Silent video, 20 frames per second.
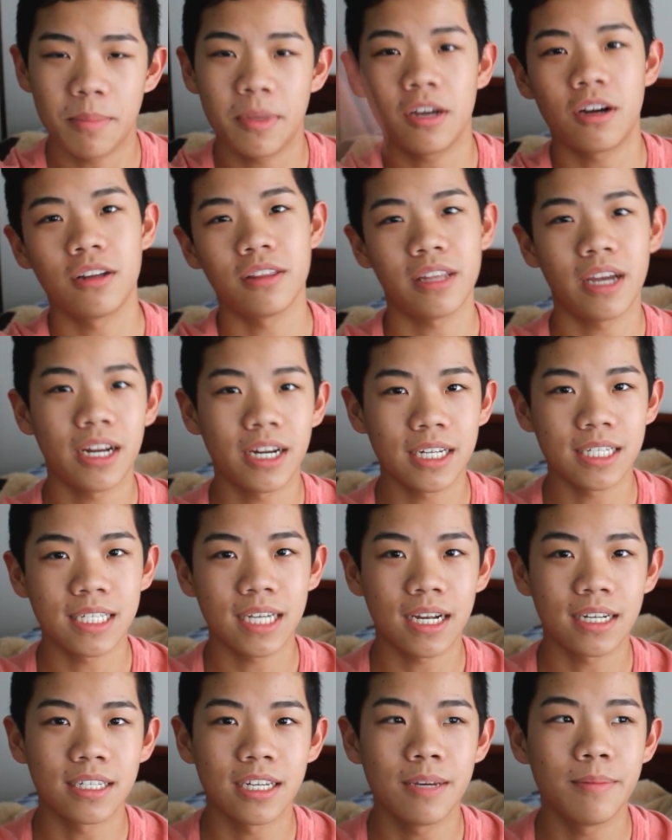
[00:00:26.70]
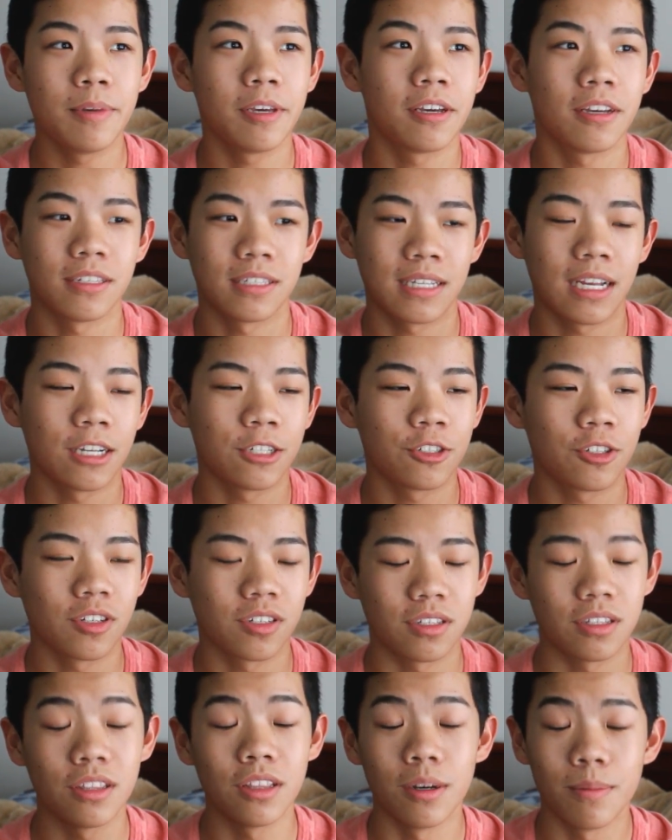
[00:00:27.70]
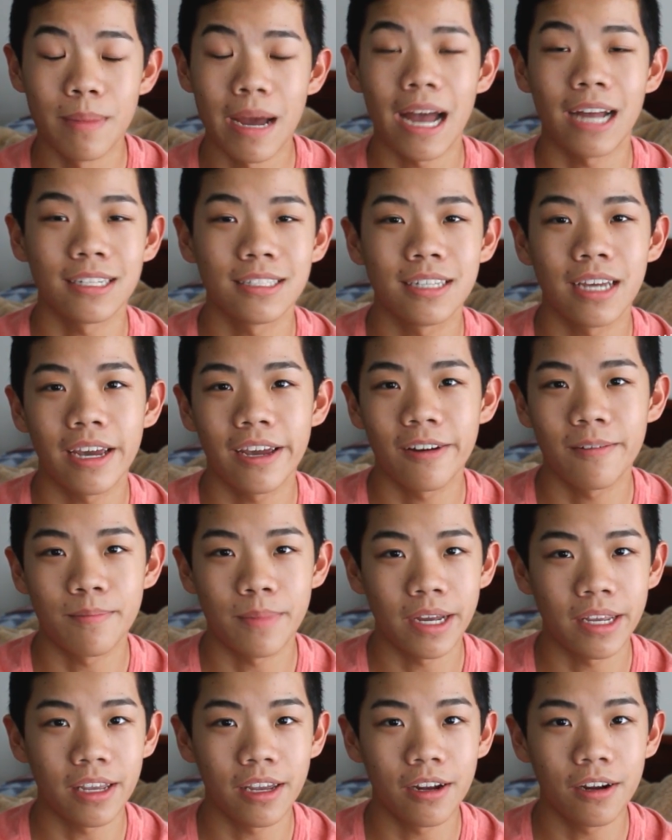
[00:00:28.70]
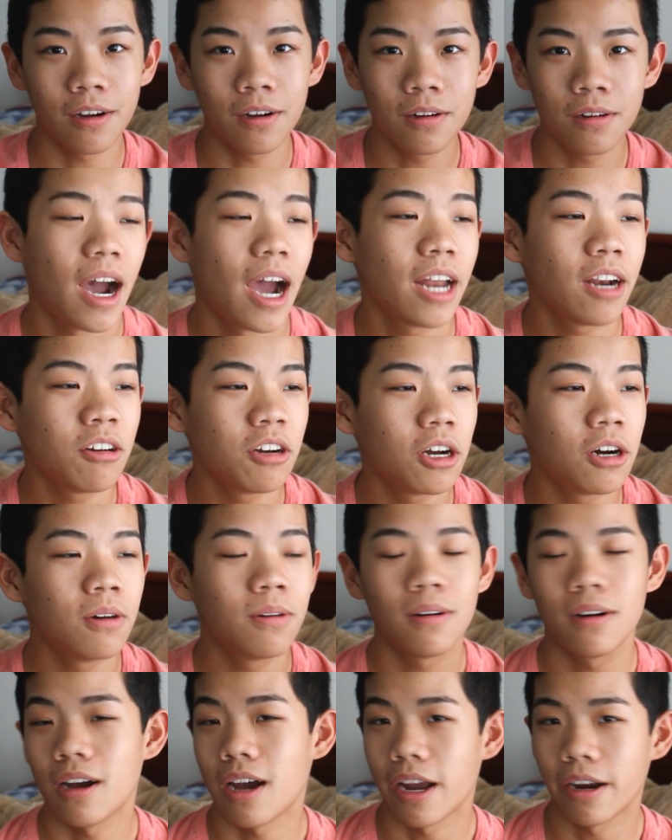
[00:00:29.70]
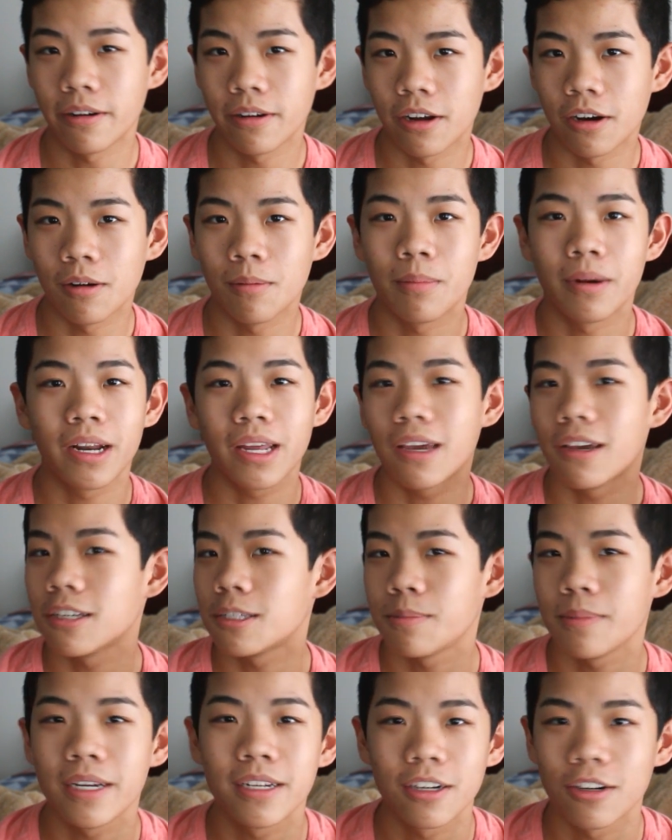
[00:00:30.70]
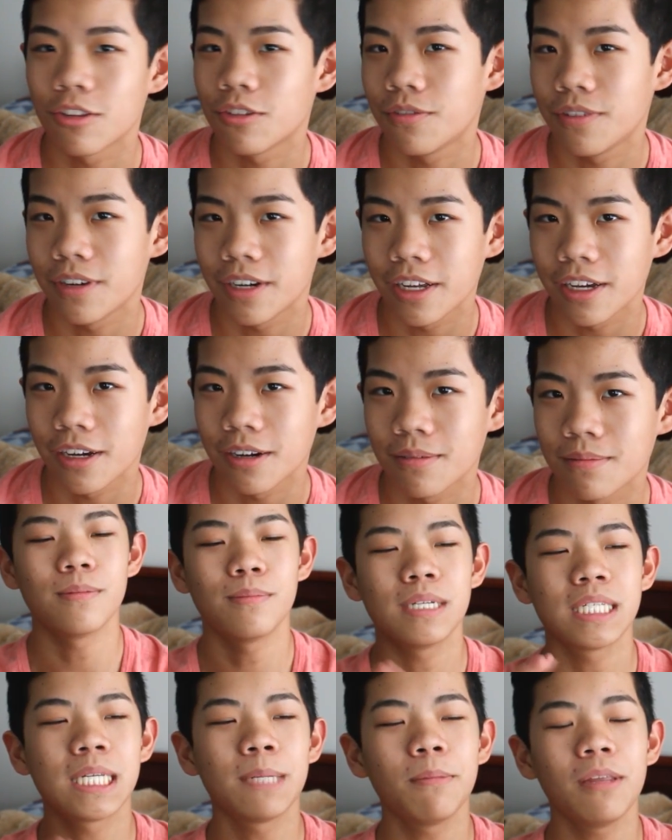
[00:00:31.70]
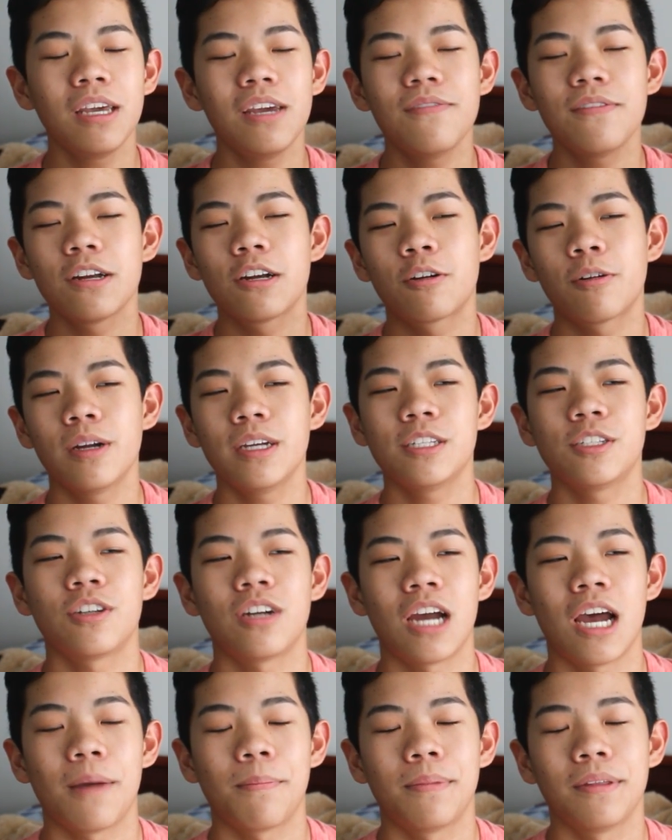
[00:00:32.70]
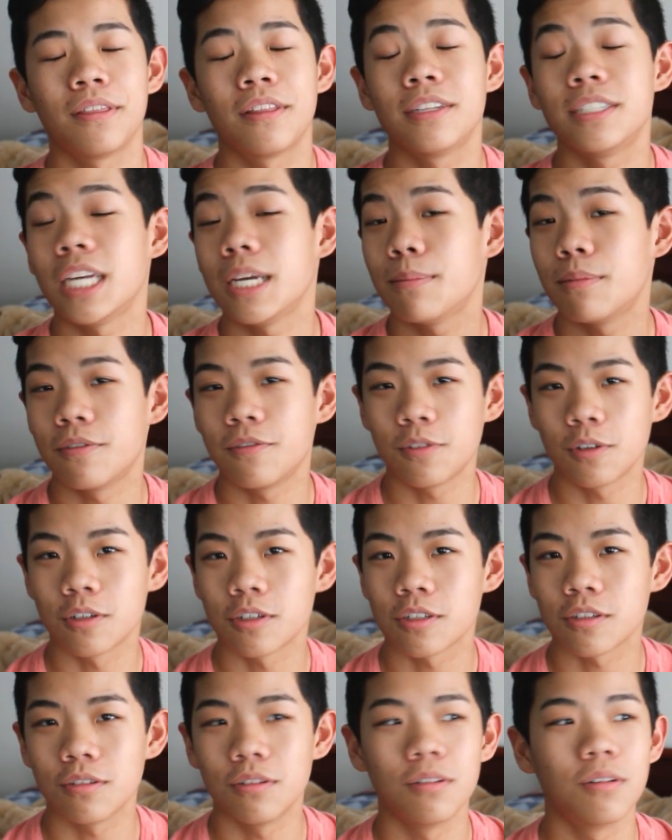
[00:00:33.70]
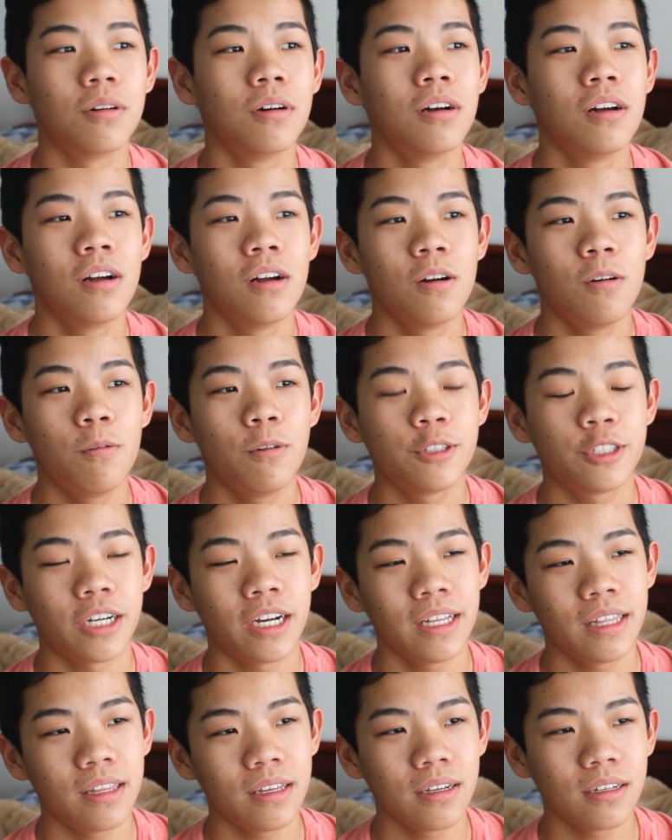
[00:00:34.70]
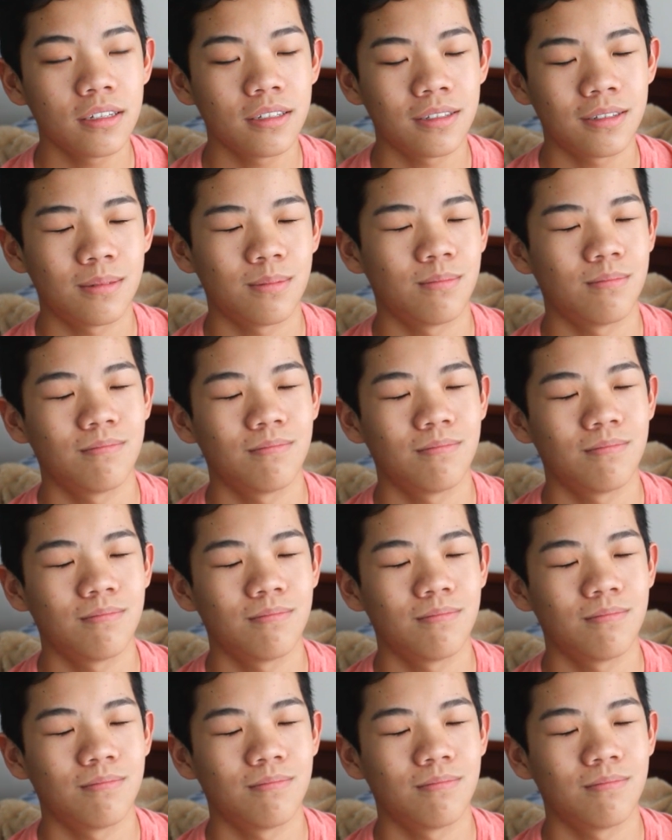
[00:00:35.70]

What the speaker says: me on that exact day because that's just the bad day of my year. I don't know, but it gives me another video. But something even crazier happened the day before school, which I think is